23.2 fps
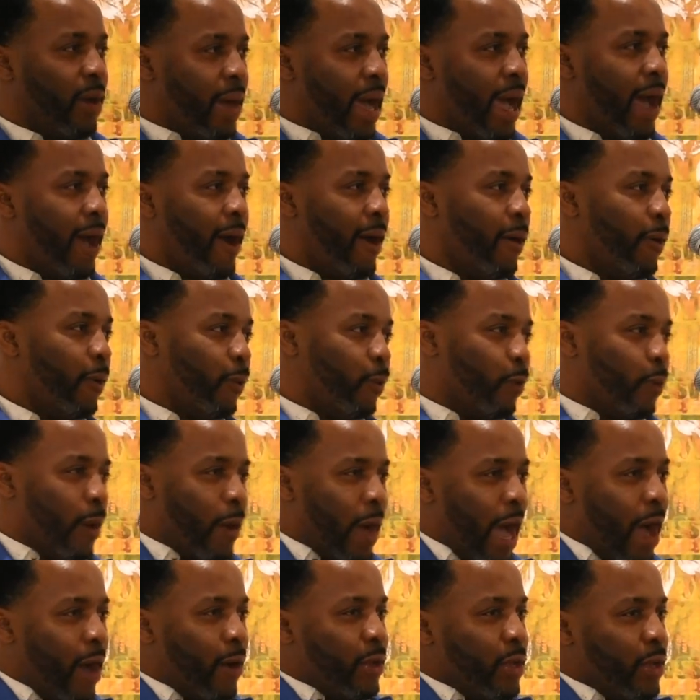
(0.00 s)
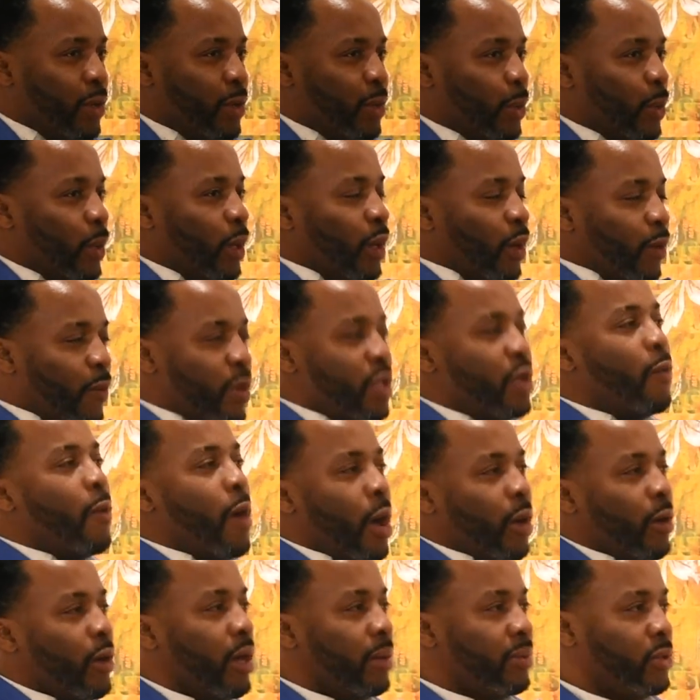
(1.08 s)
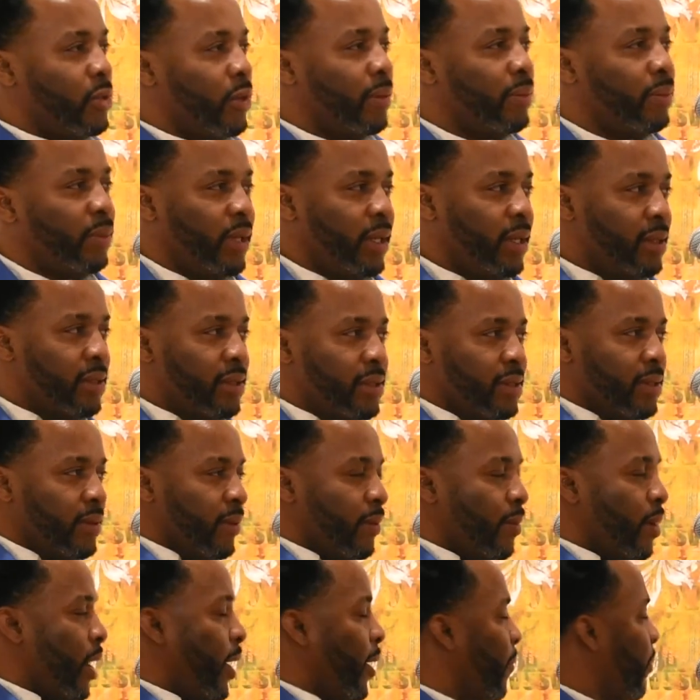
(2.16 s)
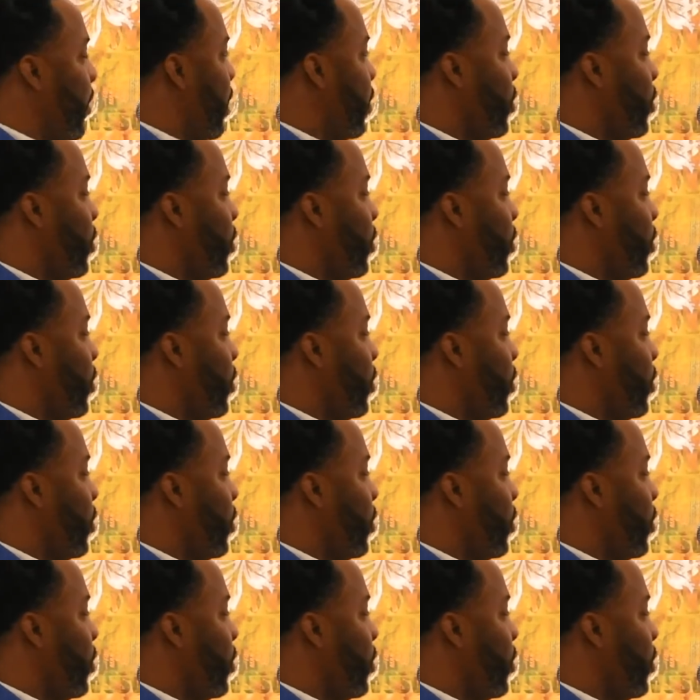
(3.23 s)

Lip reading: how you when you walk into a feast, right?